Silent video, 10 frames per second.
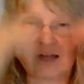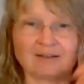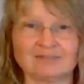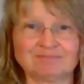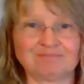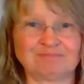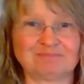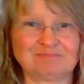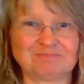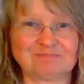
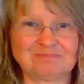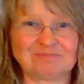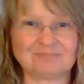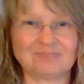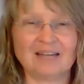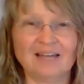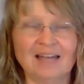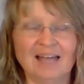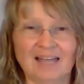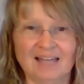
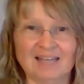(silence)